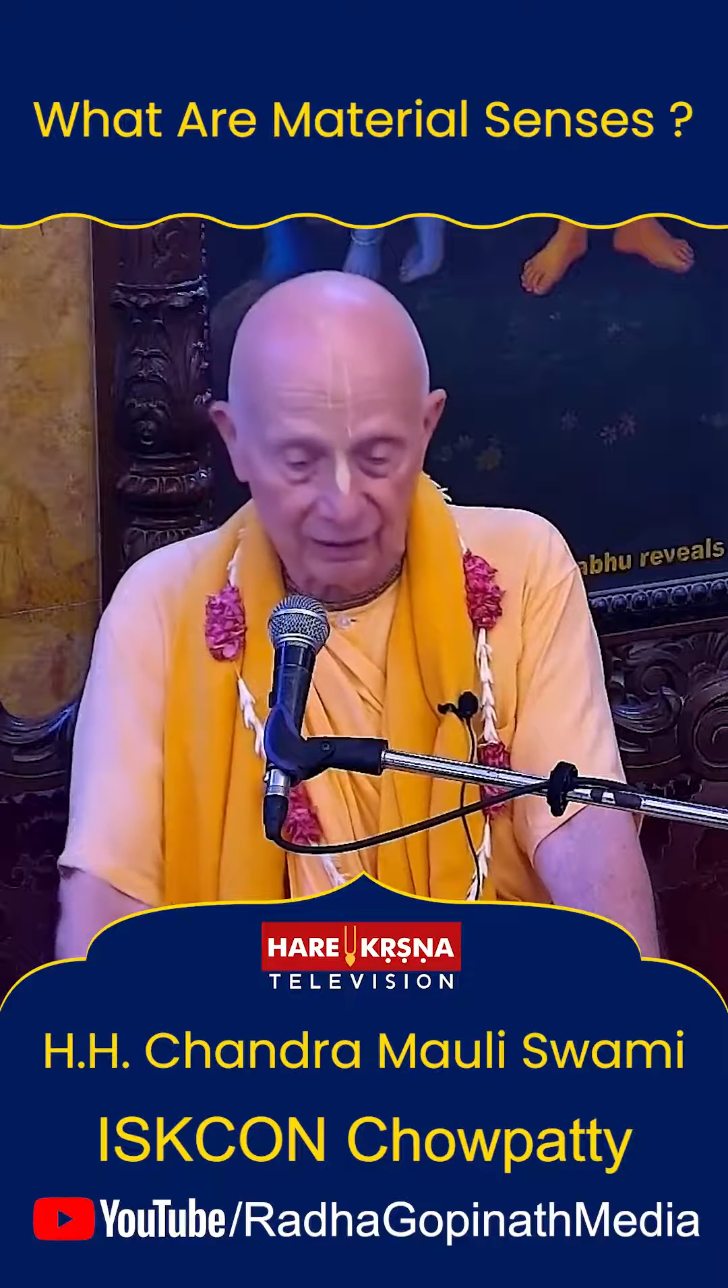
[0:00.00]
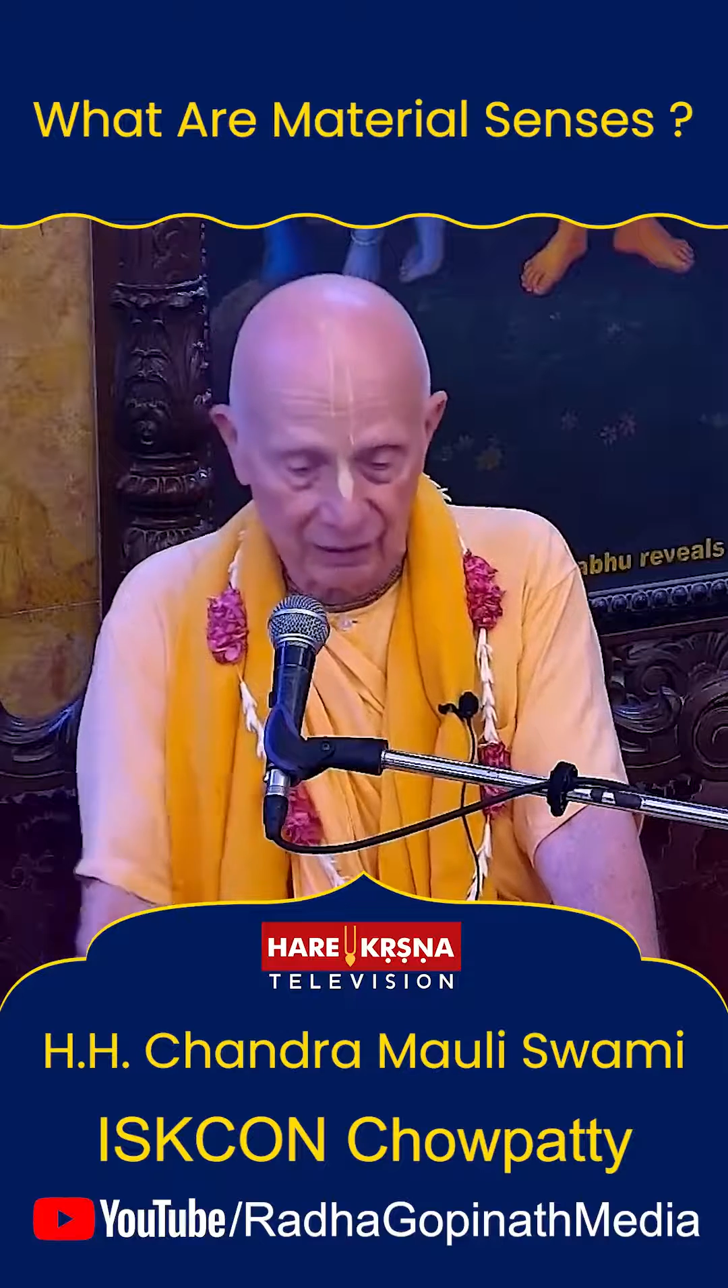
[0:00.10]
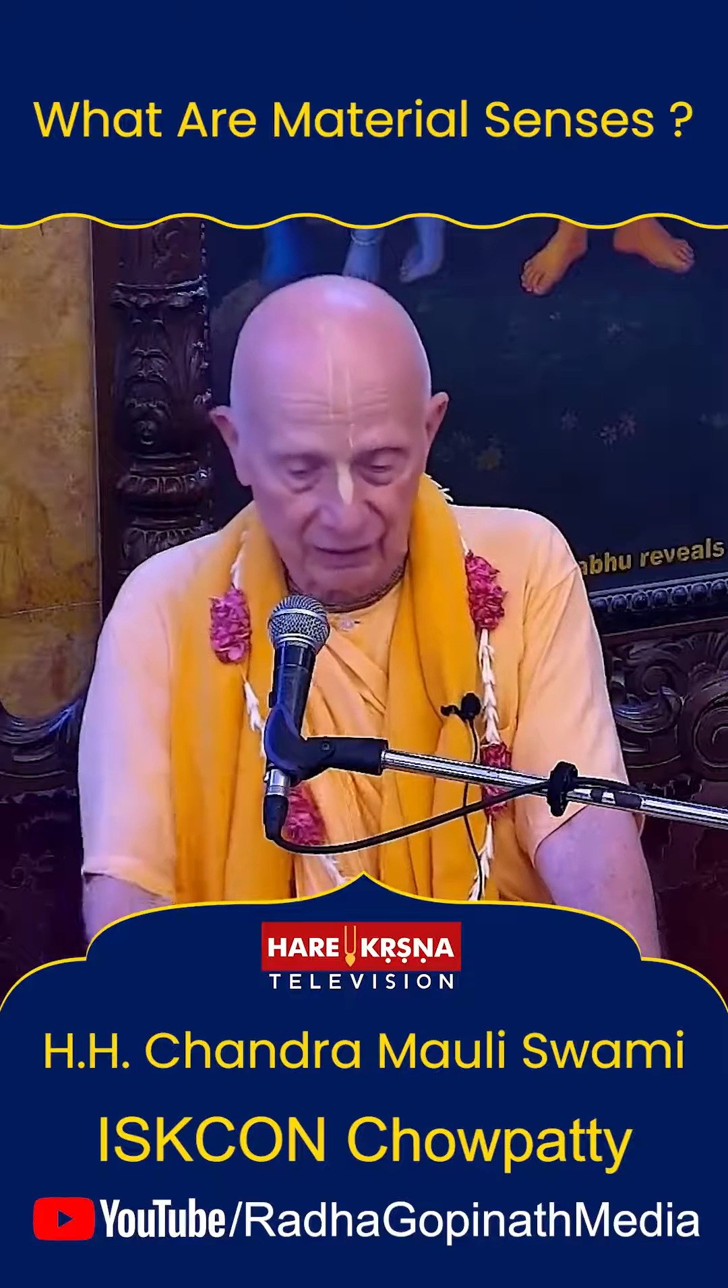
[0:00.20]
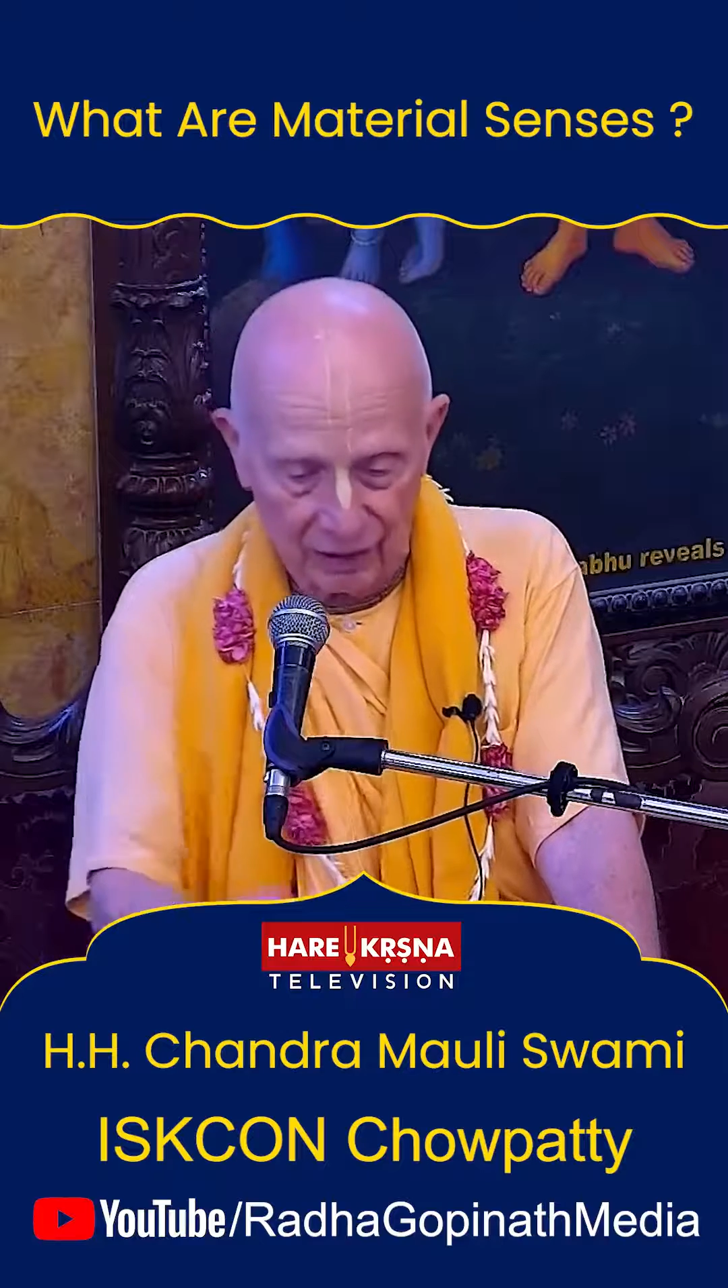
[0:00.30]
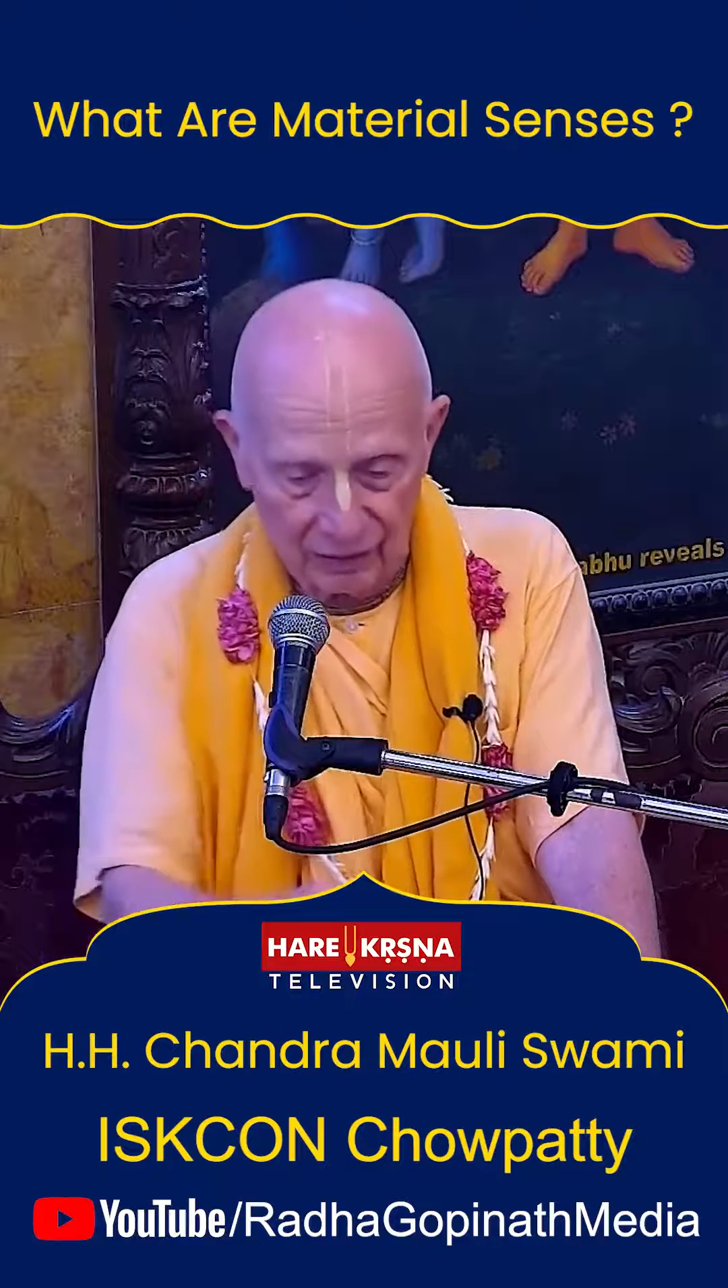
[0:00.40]
as
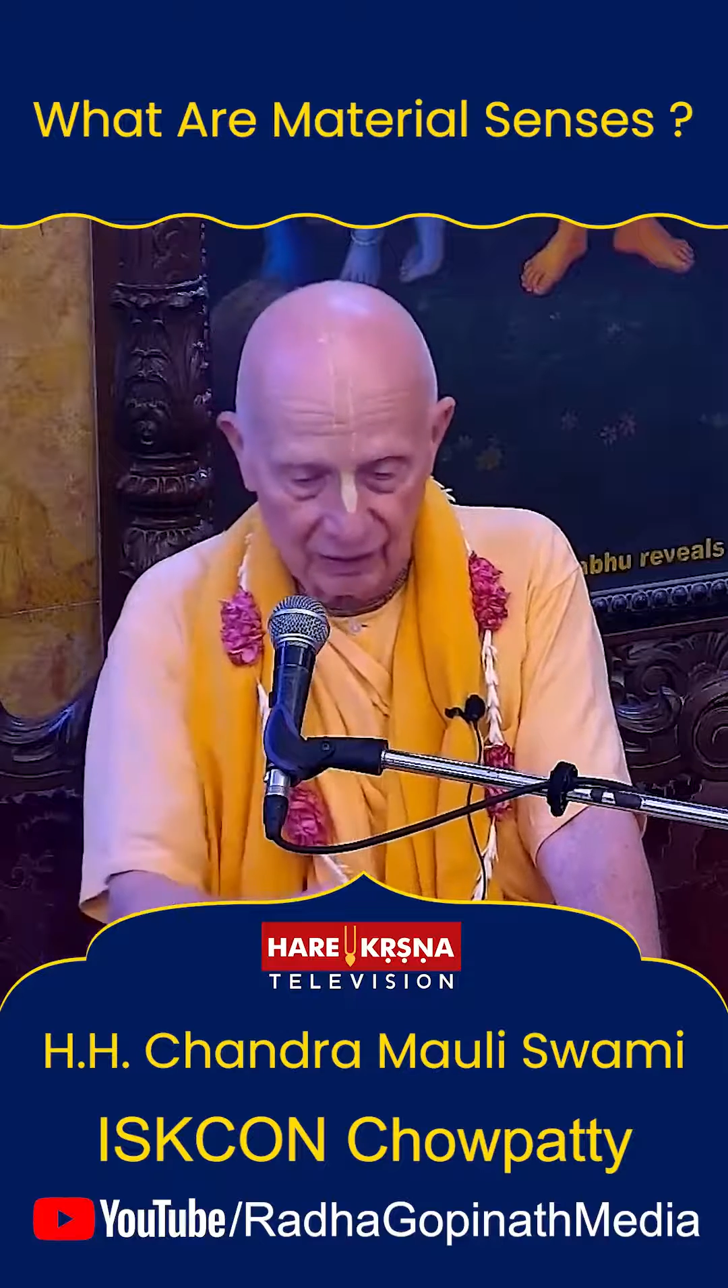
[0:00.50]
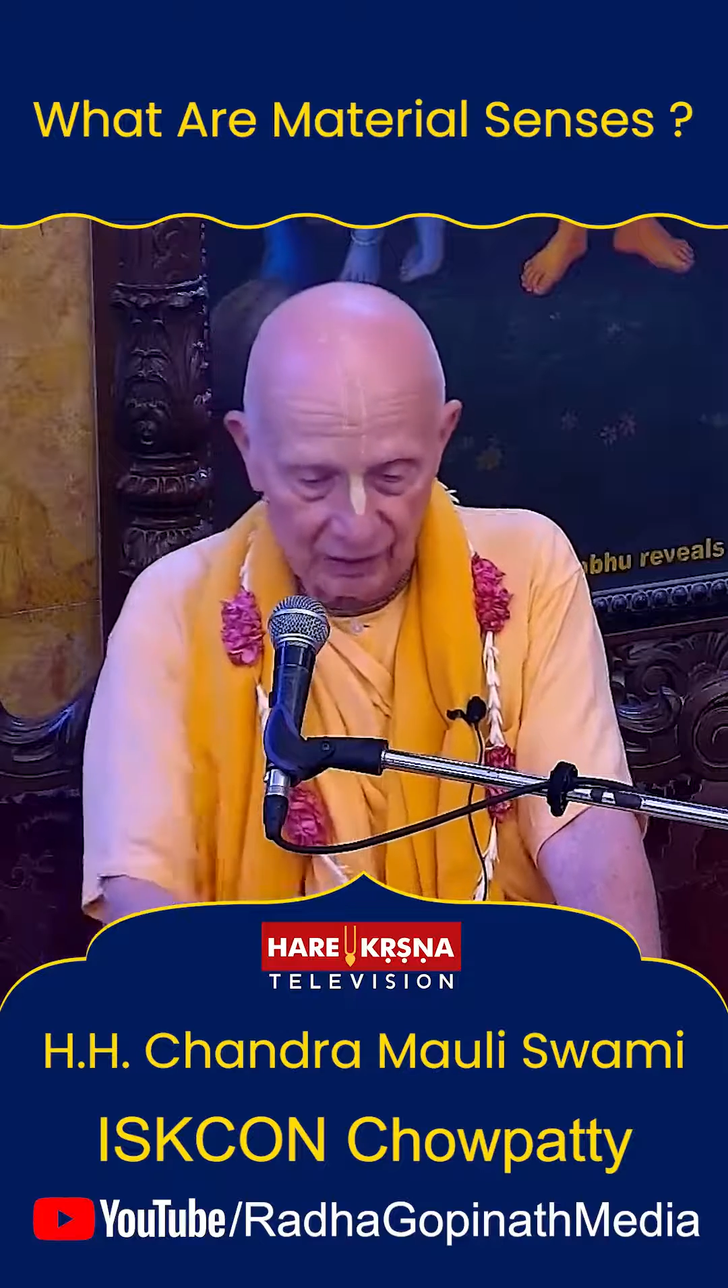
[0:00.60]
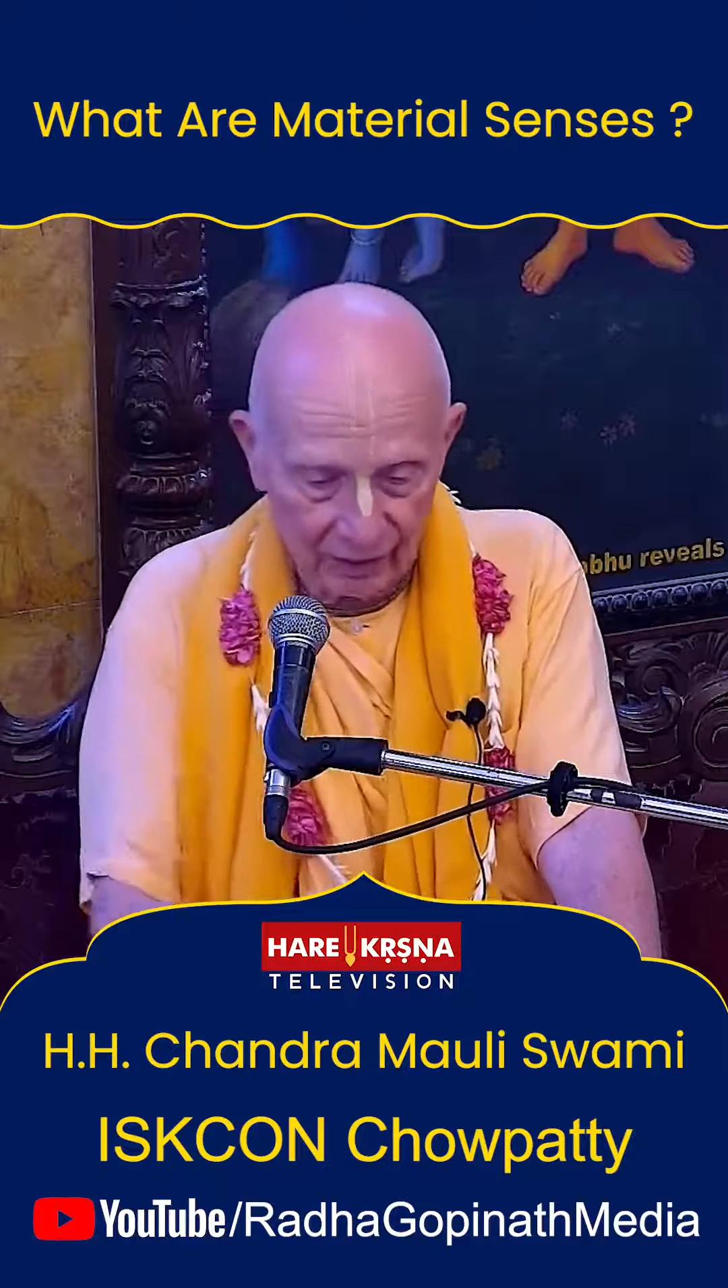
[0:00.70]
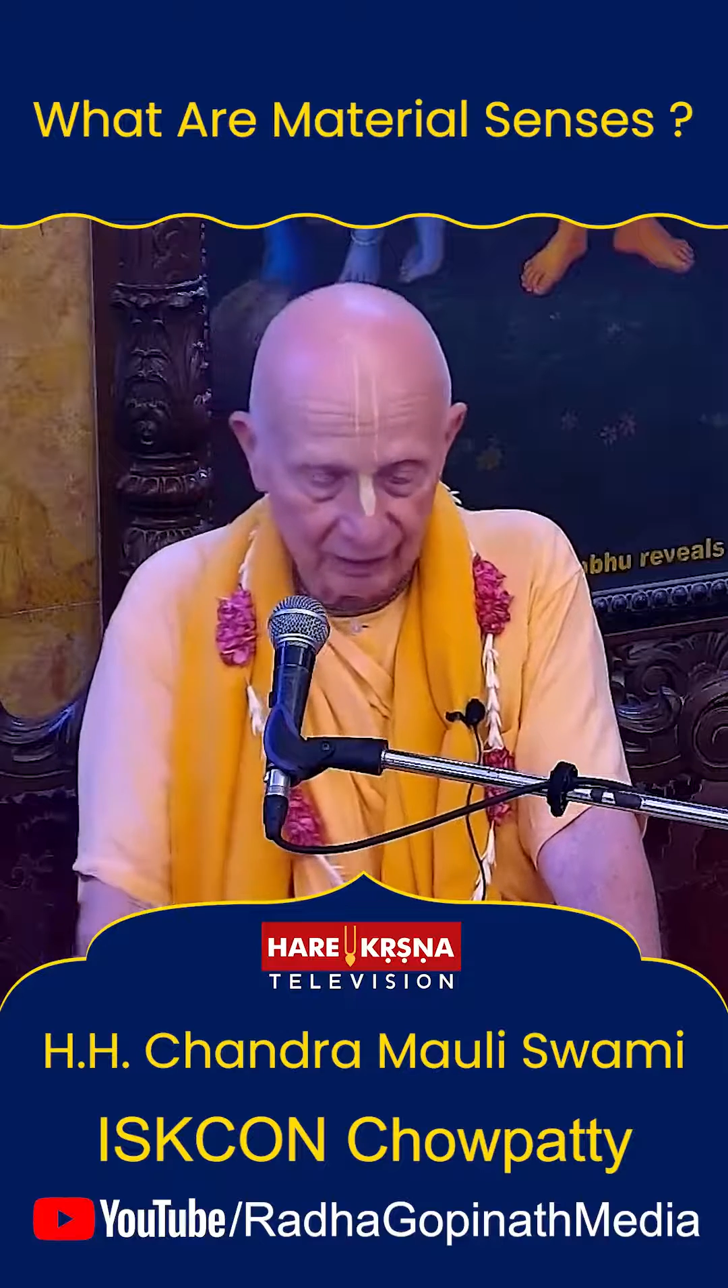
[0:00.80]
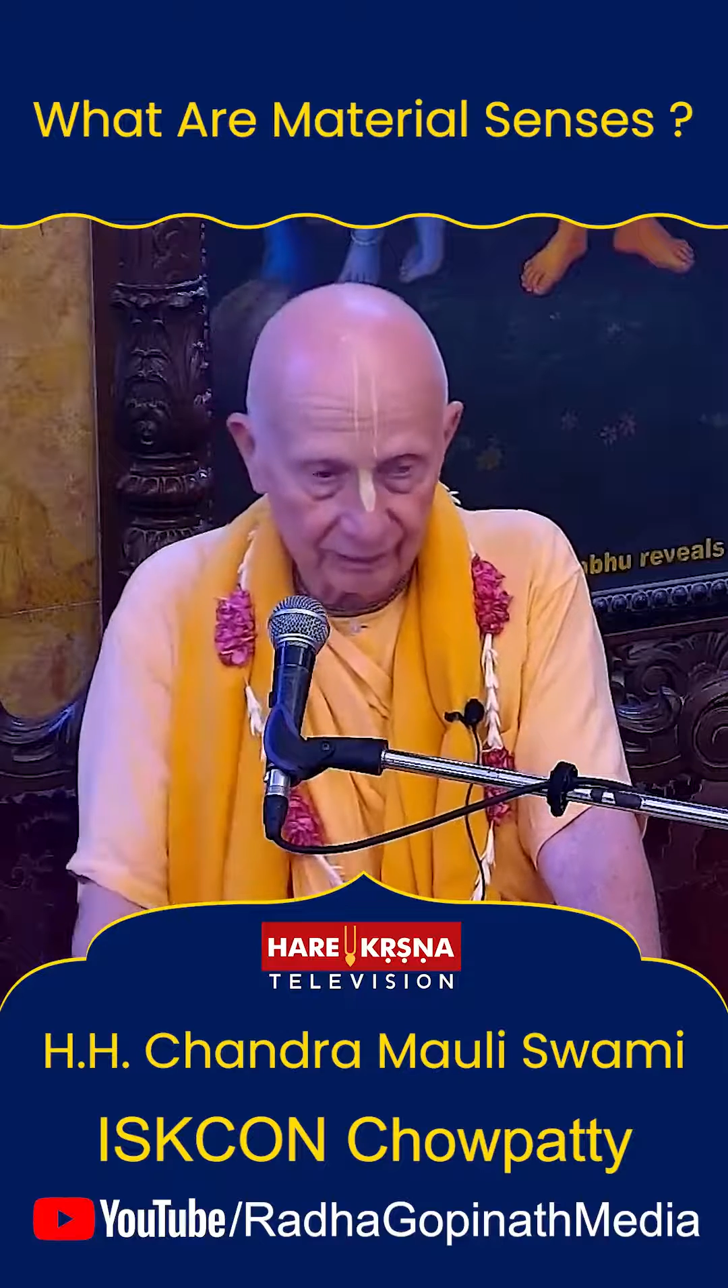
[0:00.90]
it says
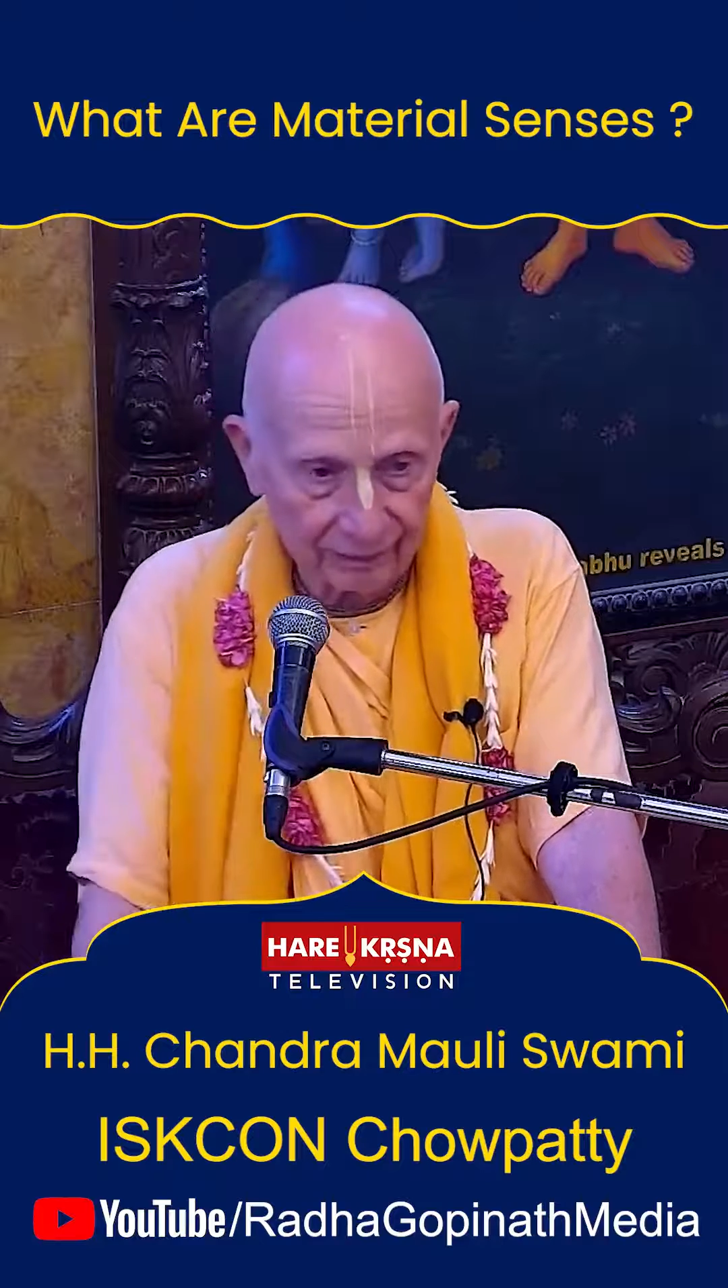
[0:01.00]
here,